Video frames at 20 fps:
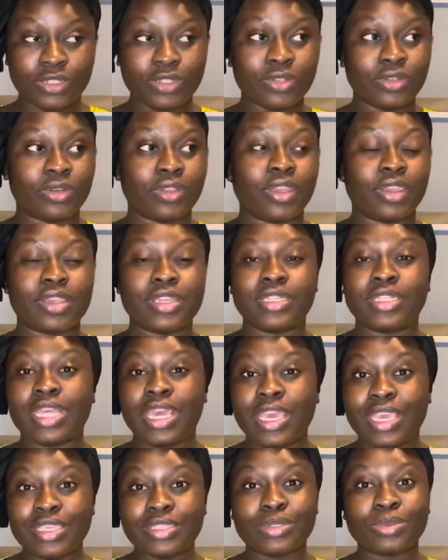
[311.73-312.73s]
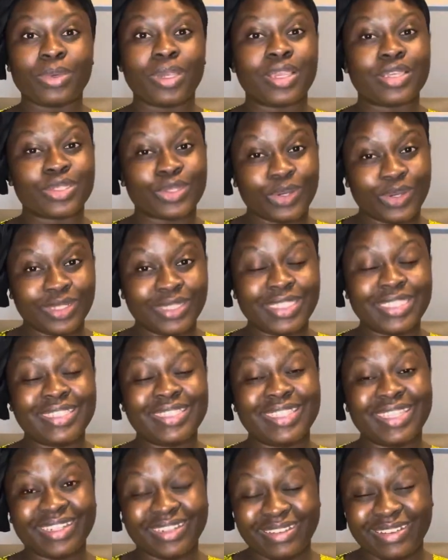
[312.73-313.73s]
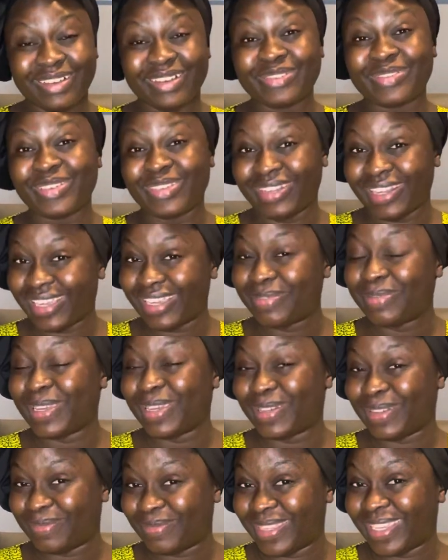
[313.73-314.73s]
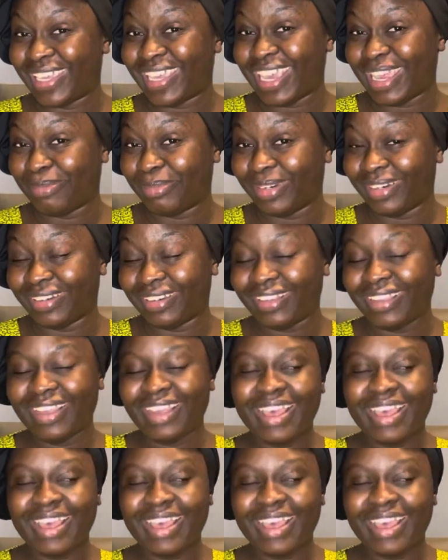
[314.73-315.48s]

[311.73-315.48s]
You know, there are days where I certainly did not feel like picking up the camera,